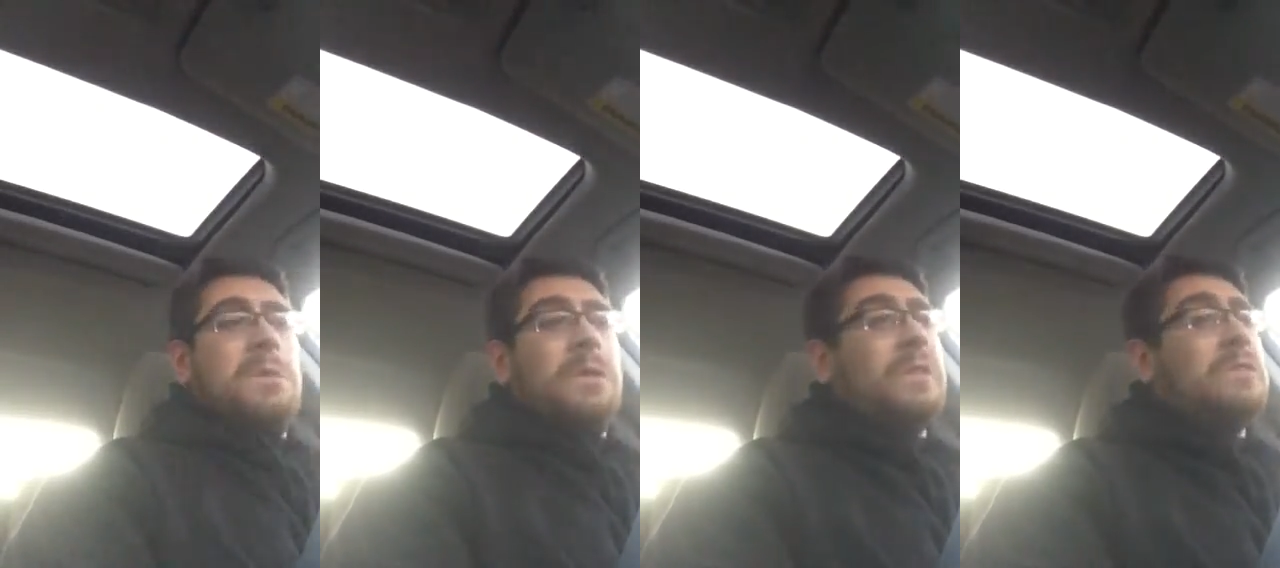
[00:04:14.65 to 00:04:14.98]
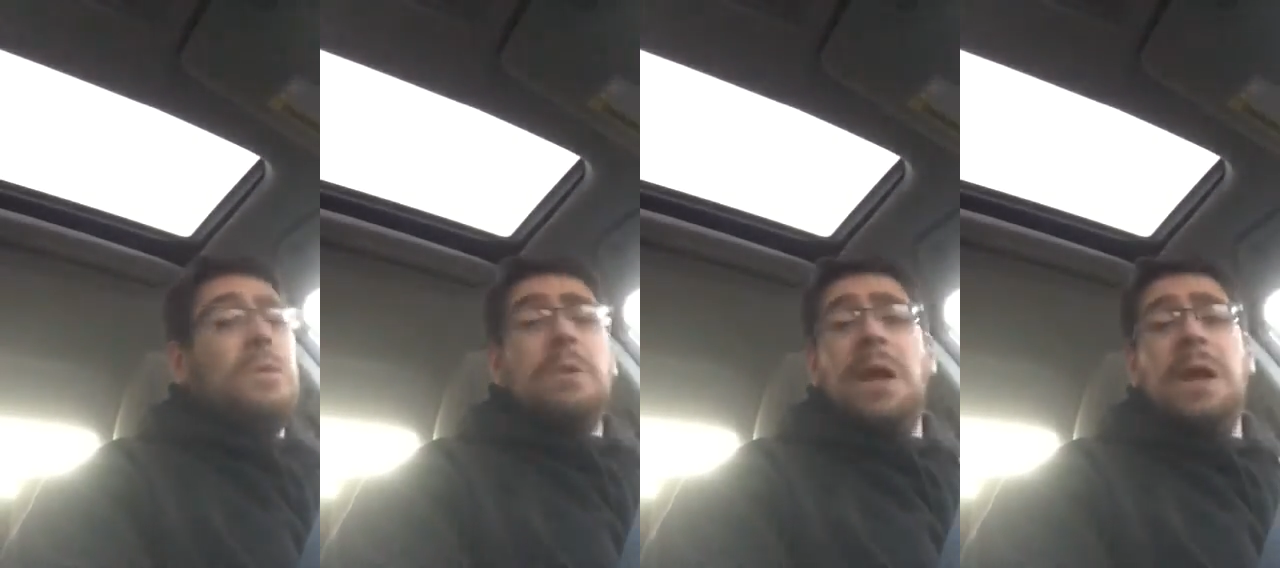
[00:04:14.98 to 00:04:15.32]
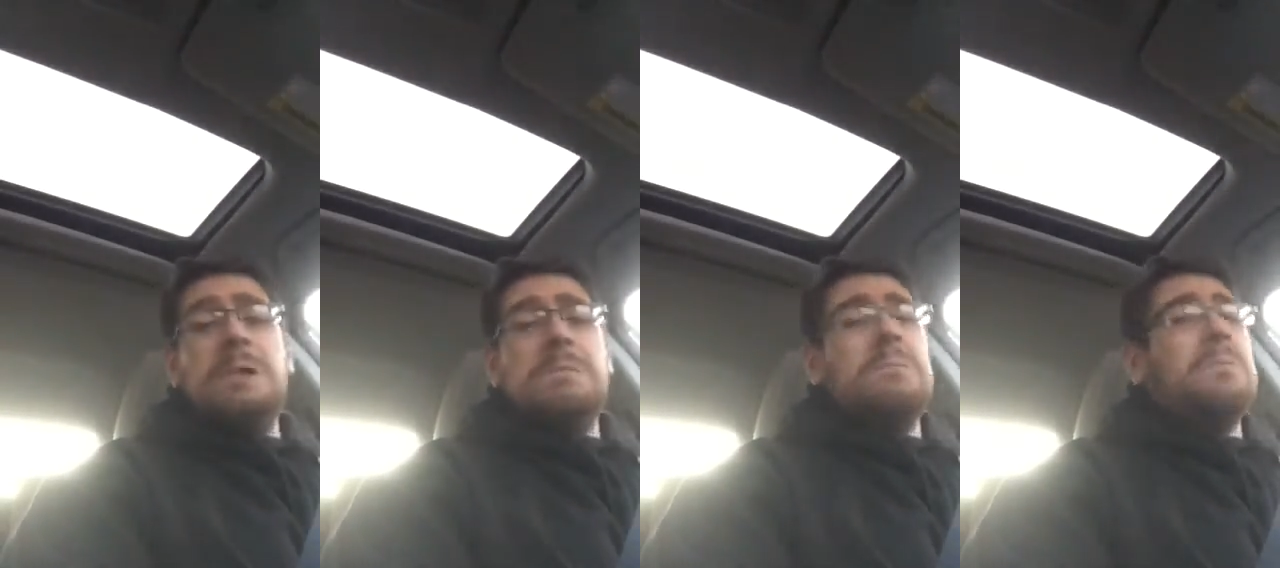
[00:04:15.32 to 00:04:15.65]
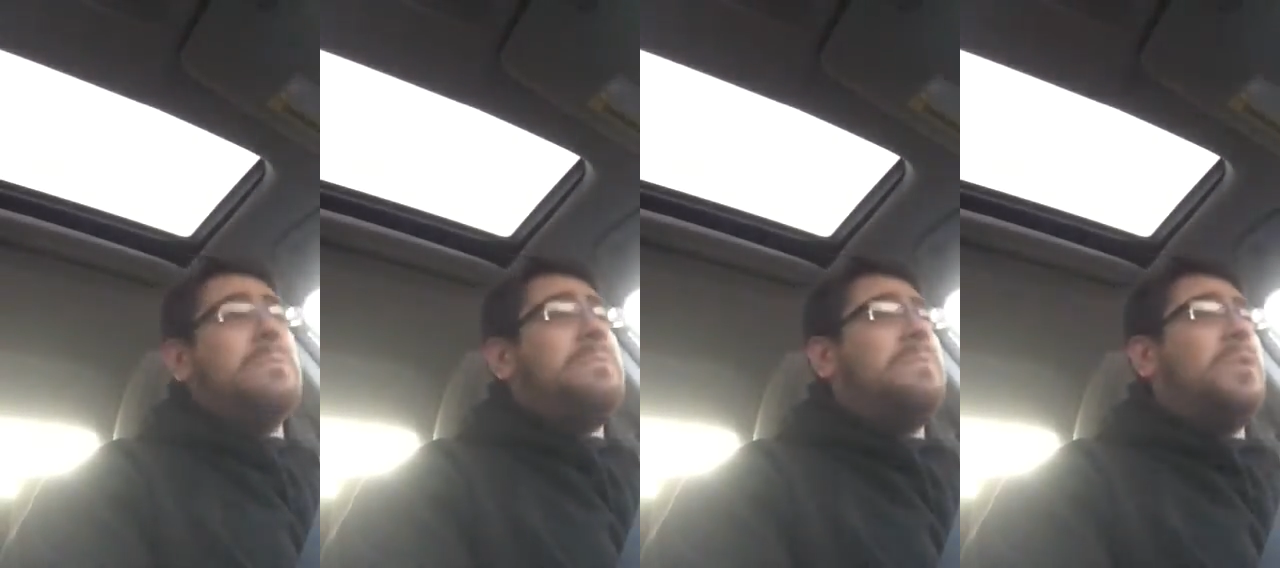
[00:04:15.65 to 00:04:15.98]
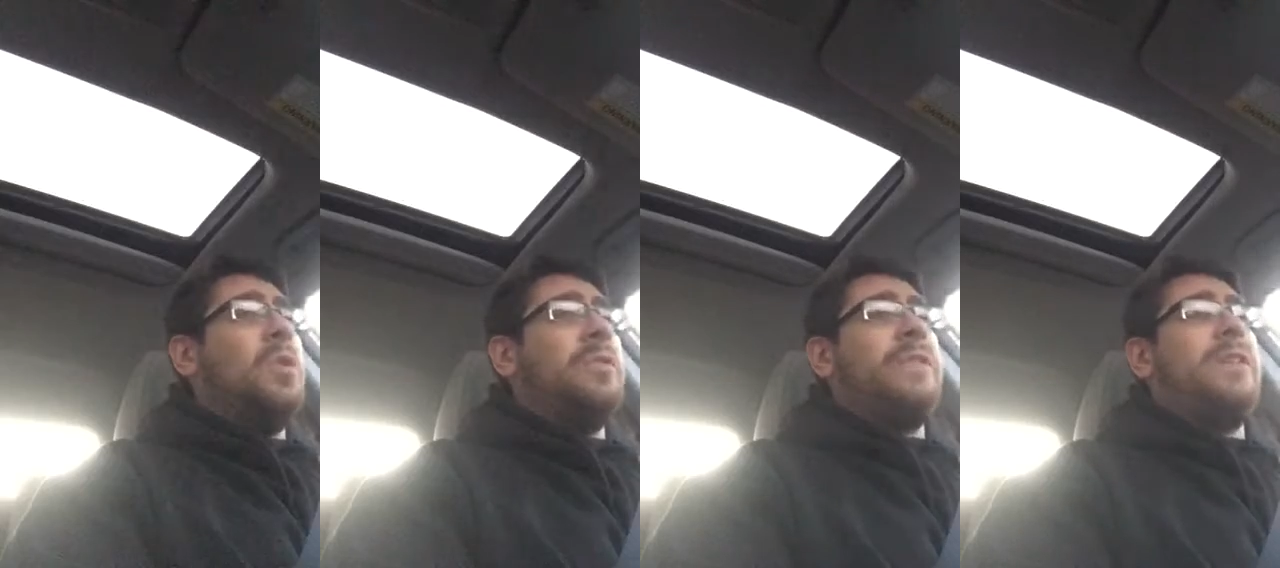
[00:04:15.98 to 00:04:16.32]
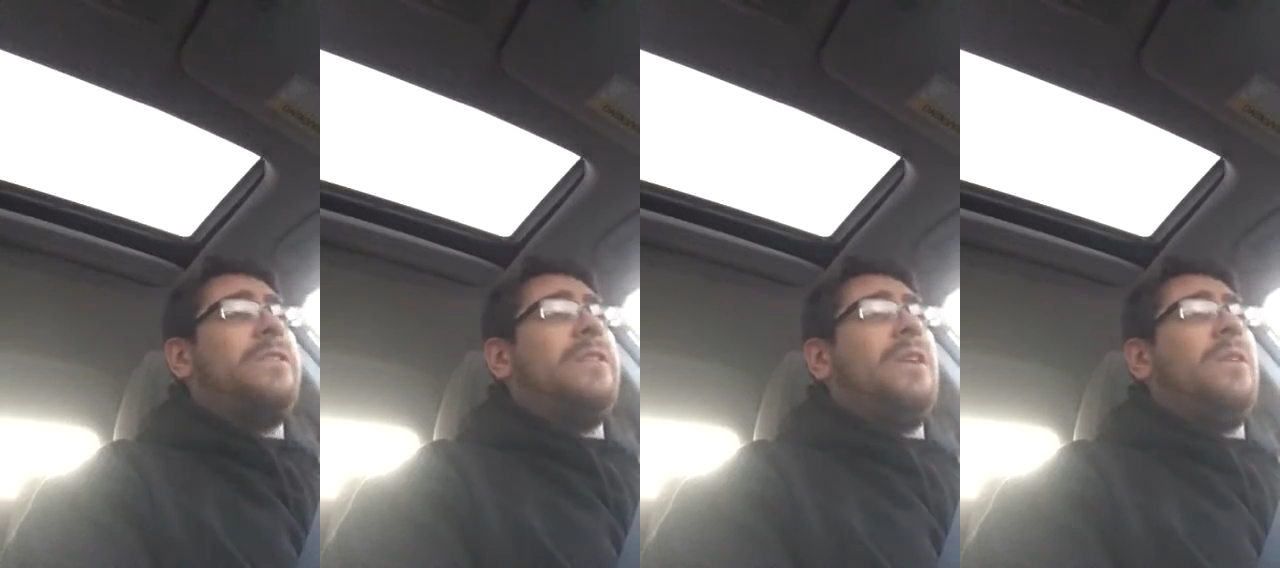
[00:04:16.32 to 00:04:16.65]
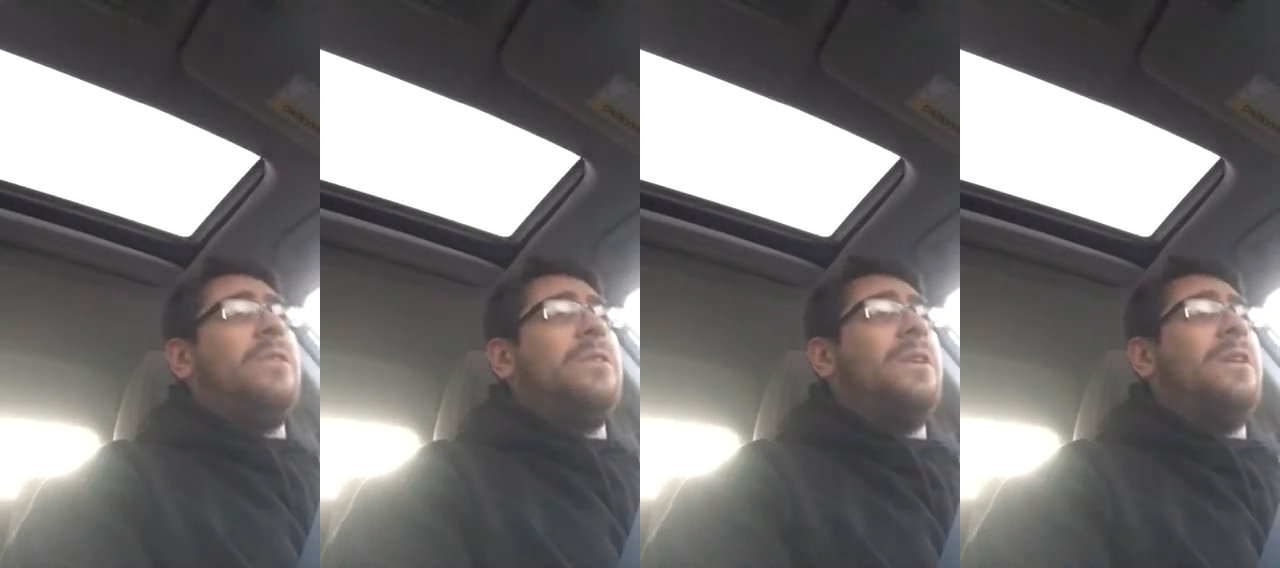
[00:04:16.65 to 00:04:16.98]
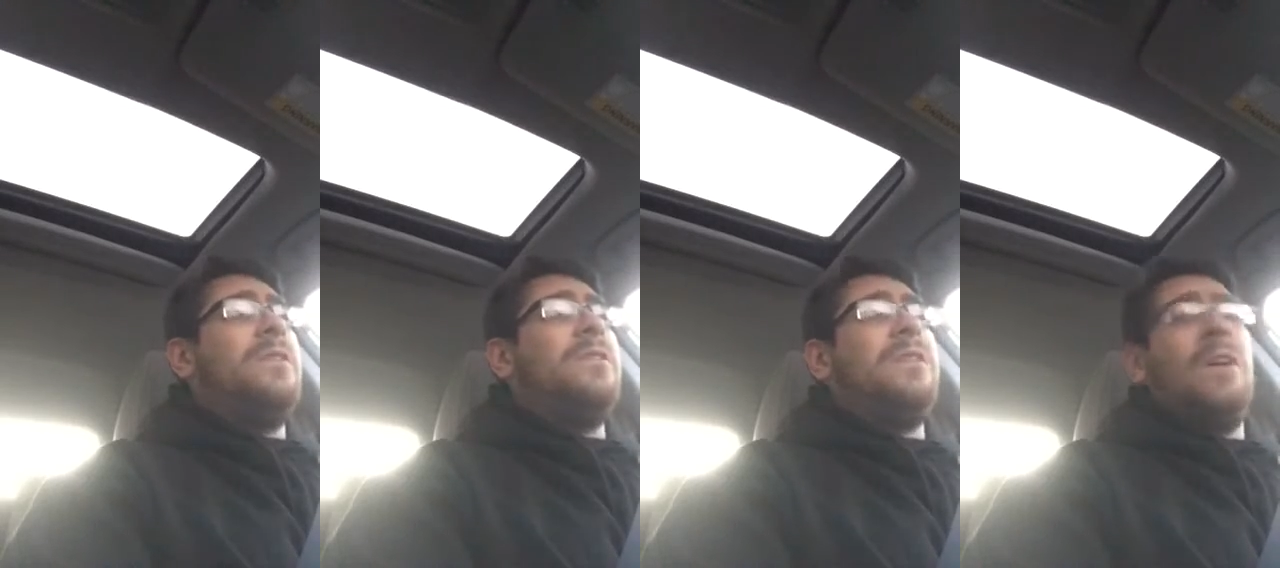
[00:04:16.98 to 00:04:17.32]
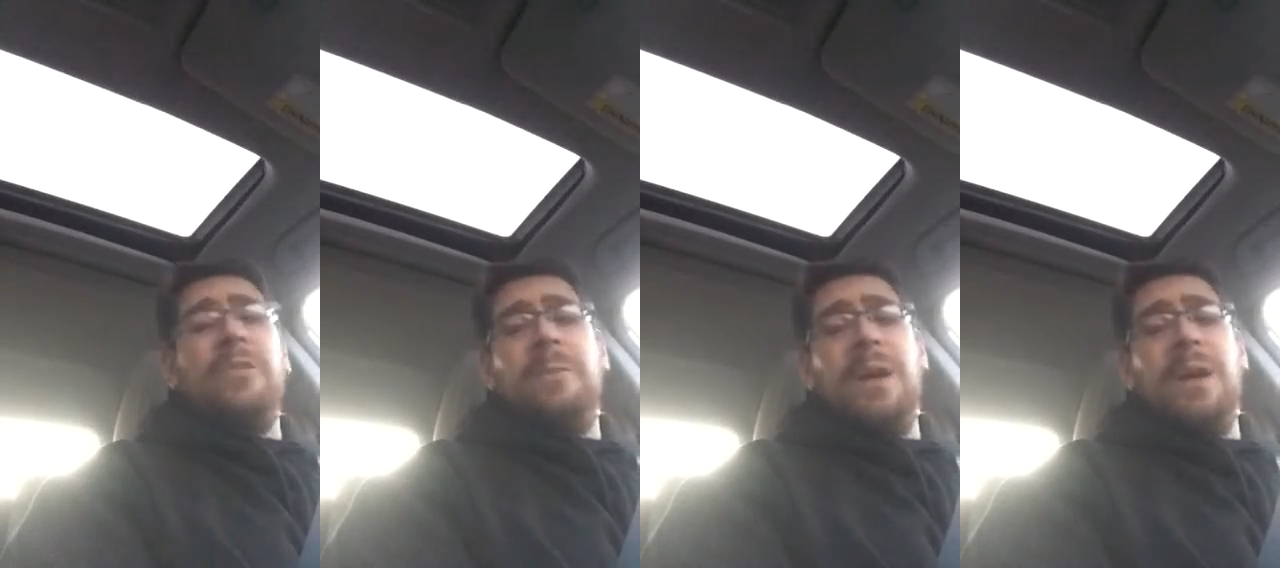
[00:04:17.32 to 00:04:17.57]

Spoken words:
He says, okay. Goes to the sales